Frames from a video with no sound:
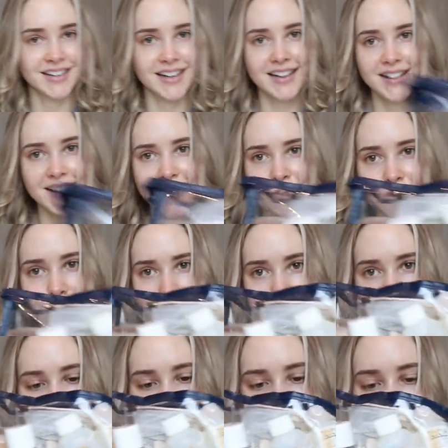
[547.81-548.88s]
Hello,
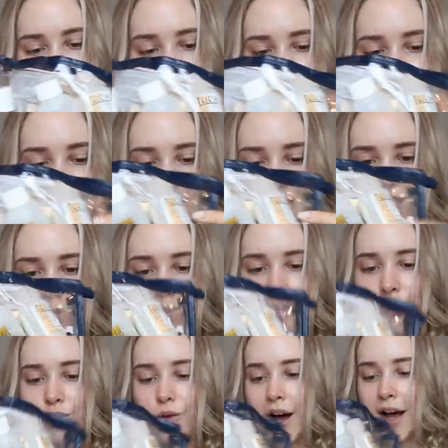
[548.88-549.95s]
my old friend. It's
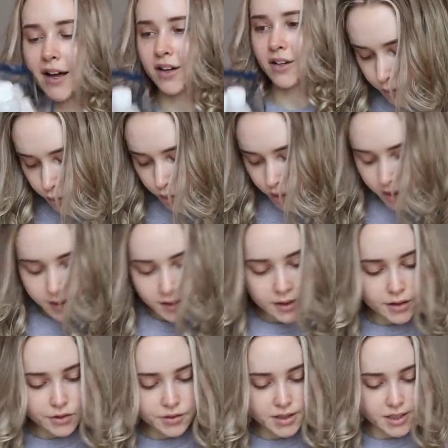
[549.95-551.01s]
been a while. We're gonna
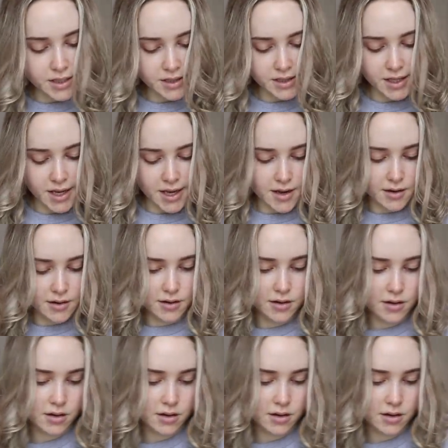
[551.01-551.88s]
use this again.